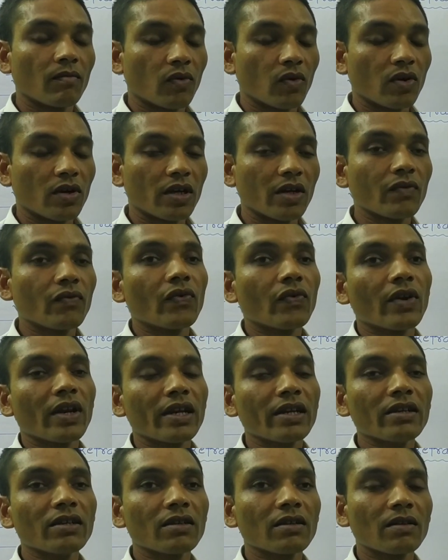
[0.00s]
for
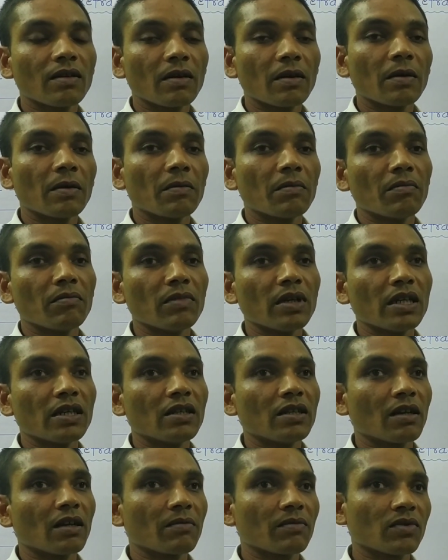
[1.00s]
different
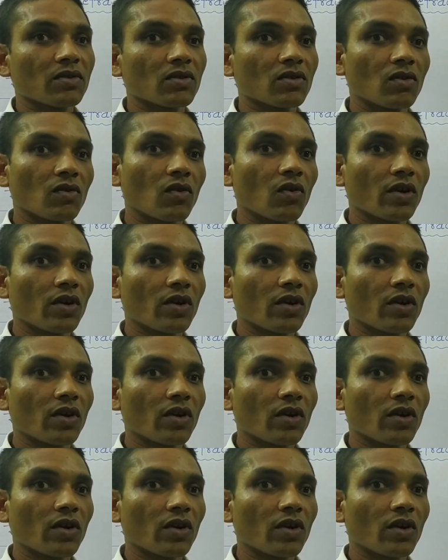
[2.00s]
mediums.